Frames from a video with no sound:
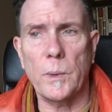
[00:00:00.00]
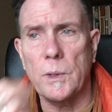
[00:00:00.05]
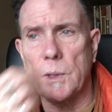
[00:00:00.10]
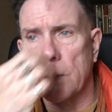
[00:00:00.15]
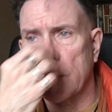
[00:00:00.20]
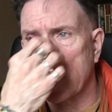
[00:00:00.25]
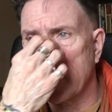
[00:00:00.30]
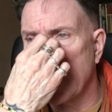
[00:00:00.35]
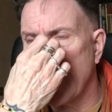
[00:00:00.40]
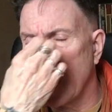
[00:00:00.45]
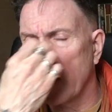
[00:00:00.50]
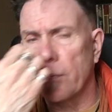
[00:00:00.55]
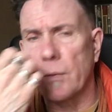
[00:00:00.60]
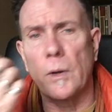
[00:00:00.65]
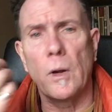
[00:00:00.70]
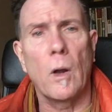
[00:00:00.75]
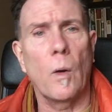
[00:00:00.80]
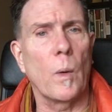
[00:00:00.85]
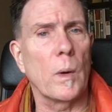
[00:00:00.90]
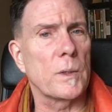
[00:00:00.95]
We just never
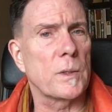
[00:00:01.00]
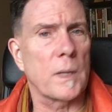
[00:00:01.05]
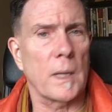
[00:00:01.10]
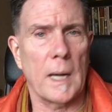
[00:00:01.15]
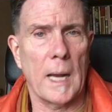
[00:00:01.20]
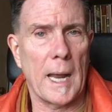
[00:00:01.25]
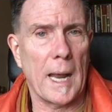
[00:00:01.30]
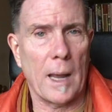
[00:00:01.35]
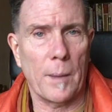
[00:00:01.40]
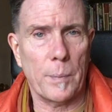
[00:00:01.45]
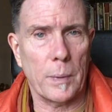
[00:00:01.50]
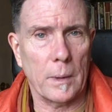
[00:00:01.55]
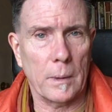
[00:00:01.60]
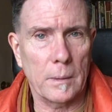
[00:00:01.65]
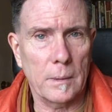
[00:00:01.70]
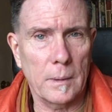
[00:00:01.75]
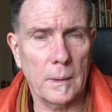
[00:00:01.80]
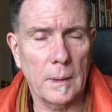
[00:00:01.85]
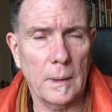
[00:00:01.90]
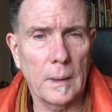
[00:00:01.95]
know what's going to happen.
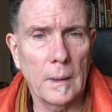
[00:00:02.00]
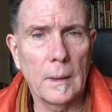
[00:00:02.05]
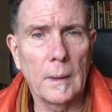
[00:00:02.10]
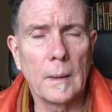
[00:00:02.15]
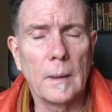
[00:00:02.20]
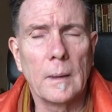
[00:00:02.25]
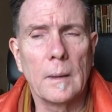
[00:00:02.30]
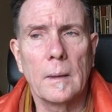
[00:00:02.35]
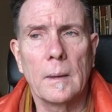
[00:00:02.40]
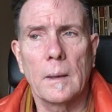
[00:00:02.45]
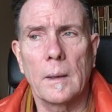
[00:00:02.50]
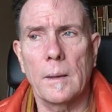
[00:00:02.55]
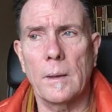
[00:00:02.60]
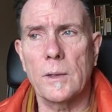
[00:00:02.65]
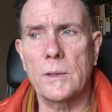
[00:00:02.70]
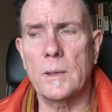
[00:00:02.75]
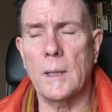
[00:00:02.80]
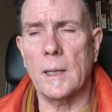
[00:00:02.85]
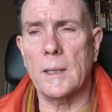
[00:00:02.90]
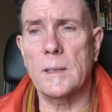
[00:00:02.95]

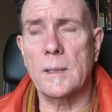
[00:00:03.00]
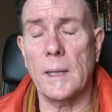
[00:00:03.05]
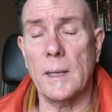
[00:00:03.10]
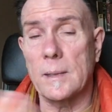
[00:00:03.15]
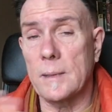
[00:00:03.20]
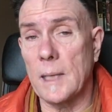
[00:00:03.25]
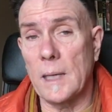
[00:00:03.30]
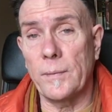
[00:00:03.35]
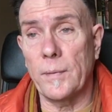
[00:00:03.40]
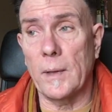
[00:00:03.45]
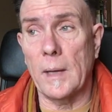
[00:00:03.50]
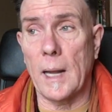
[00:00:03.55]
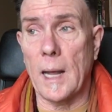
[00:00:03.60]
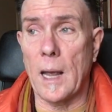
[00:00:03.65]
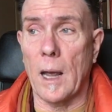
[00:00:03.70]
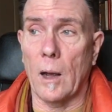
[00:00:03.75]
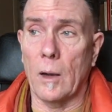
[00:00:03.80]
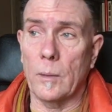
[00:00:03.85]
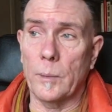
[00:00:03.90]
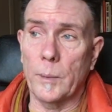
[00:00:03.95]
There's that sense. Even
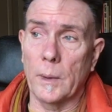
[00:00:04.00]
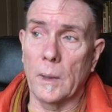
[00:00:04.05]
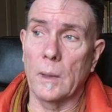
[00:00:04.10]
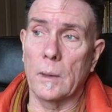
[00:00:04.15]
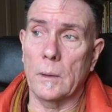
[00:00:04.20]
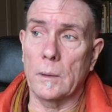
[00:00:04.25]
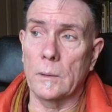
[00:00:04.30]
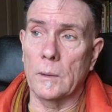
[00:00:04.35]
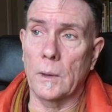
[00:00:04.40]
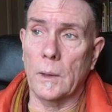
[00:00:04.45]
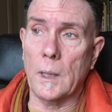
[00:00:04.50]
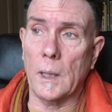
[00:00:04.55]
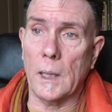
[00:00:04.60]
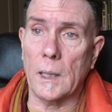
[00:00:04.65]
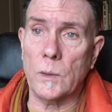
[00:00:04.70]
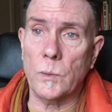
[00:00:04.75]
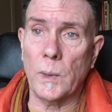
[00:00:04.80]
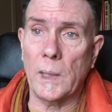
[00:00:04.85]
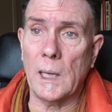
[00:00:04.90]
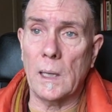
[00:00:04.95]
now, look at
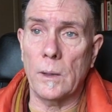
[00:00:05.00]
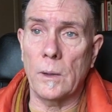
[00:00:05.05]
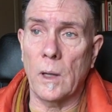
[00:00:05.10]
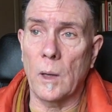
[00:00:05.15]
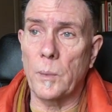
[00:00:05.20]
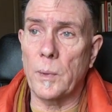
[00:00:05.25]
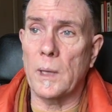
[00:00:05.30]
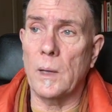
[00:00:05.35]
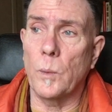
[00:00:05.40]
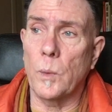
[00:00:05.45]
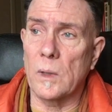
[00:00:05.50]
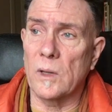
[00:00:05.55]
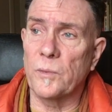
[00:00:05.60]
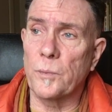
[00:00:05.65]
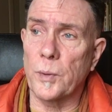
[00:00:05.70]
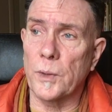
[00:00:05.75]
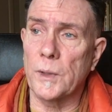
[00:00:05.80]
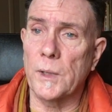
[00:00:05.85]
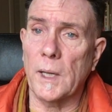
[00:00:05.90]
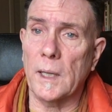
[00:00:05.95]
us. Nobody would
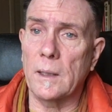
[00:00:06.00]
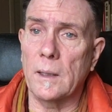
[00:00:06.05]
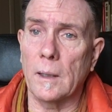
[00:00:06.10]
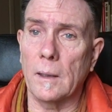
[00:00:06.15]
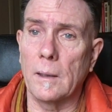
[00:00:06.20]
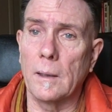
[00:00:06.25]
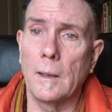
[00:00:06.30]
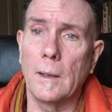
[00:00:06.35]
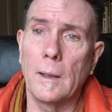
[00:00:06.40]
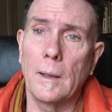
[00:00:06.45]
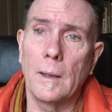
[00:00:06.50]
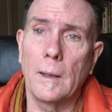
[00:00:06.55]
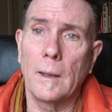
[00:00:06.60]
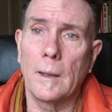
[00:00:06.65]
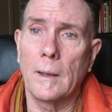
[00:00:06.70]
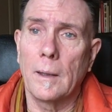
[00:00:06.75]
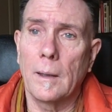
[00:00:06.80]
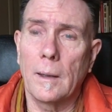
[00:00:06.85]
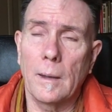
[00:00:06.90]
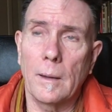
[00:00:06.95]
have predicted
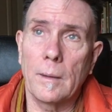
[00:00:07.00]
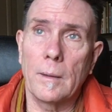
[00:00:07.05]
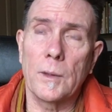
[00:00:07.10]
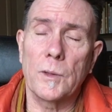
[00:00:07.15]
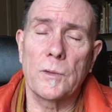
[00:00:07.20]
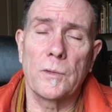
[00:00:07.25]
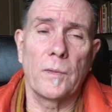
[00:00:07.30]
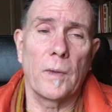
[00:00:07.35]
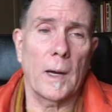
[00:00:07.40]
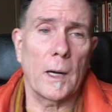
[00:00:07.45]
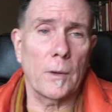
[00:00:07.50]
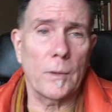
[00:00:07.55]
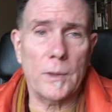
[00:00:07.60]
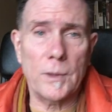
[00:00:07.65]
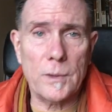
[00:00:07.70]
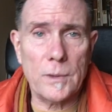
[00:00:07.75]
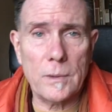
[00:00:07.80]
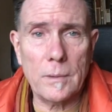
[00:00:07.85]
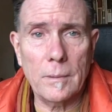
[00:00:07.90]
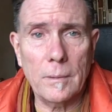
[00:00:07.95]
this
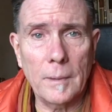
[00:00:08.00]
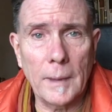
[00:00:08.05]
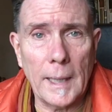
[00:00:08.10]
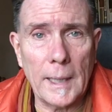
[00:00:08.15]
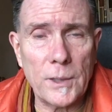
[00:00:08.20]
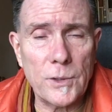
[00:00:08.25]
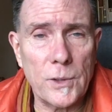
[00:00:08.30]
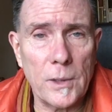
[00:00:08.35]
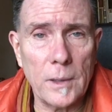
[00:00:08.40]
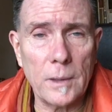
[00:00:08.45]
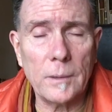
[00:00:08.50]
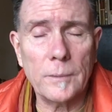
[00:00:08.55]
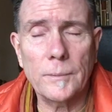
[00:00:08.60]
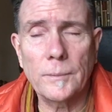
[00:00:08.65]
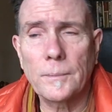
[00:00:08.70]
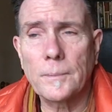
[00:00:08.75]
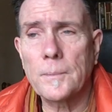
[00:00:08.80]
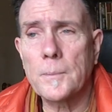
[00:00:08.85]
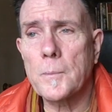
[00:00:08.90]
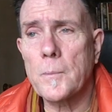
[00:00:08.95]
virus last year
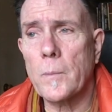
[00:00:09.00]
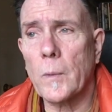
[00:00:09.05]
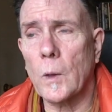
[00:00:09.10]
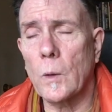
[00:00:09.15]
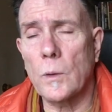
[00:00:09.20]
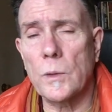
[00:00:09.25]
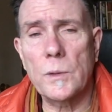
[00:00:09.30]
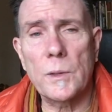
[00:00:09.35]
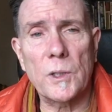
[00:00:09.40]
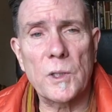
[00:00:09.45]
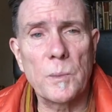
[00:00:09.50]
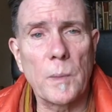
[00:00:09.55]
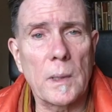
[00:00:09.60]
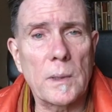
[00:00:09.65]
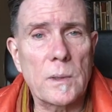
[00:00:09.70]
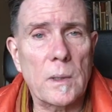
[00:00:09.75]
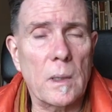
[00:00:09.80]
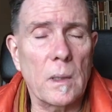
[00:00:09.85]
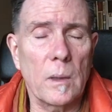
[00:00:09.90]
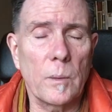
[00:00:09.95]
or 6
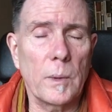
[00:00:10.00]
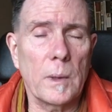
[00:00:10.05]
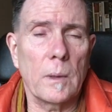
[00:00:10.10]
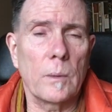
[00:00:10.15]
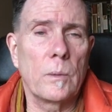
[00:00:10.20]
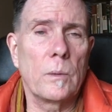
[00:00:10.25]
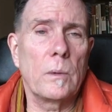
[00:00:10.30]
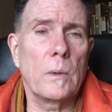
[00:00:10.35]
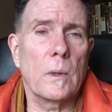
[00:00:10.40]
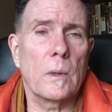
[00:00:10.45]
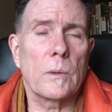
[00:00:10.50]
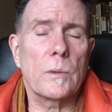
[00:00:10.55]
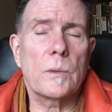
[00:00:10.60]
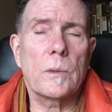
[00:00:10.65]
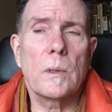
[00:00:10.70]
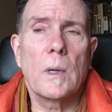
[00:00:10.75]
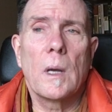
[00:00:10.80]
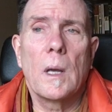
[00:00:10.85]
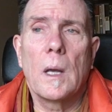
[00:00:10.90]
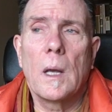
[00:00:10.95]
months ago. Who
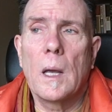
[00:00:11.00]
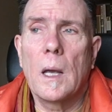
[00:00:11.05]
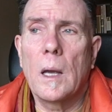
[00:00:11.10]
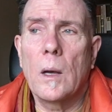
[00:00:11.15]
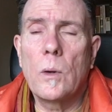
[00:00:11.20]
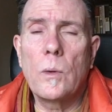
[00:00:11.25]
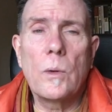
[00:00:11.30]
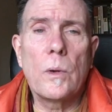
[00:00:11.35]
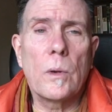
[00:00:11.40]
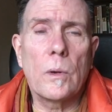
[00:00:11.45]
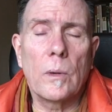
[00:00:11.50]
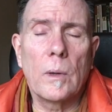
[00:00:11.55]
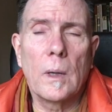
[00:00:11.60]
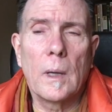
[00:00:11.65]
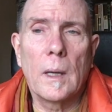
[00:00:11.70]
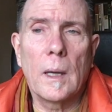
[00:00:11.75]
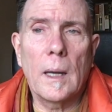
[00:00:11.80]
knows? Who knew?